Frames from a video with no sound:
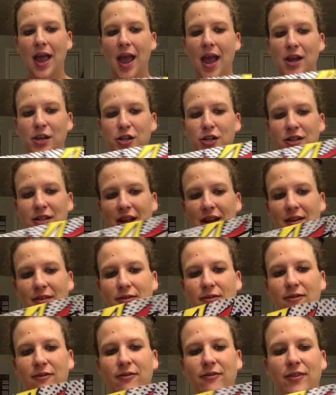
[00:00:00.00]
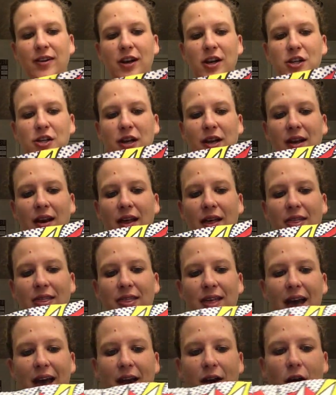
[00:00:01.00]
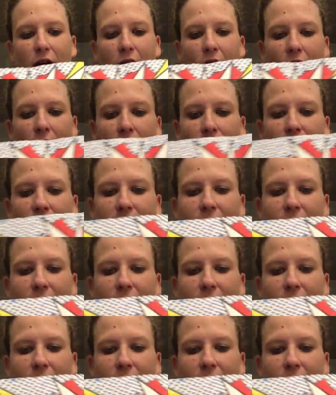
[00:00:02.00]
and just kind of finishing that off.